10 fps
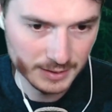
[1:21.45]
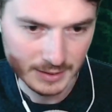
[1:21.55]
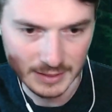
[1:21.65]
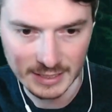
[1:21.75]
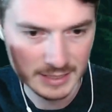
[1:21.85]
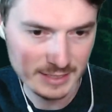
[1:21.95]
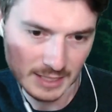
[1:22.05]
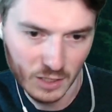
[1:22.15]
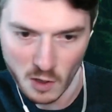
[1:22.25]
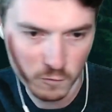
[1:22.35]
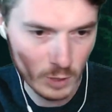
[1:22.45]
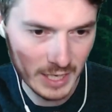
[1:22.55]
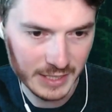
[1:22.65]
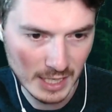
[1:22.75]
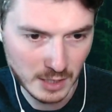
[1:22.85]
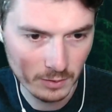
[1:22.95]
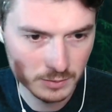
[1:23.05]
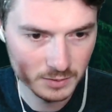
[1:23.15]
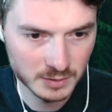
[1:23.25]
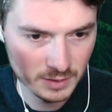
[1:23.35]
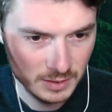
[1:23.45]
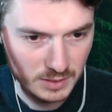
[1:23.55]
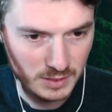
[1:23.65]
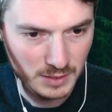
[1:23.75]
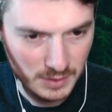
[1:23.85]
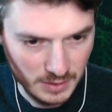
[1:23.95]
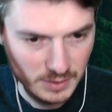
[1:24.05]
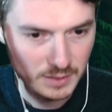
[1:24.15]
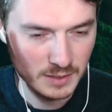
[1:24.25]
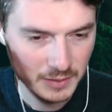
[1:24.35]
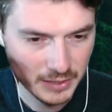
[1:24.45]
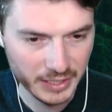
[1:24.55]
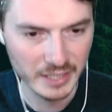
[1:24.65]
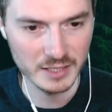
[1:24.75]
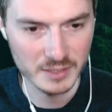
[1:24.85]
that he's in love right now. Okay.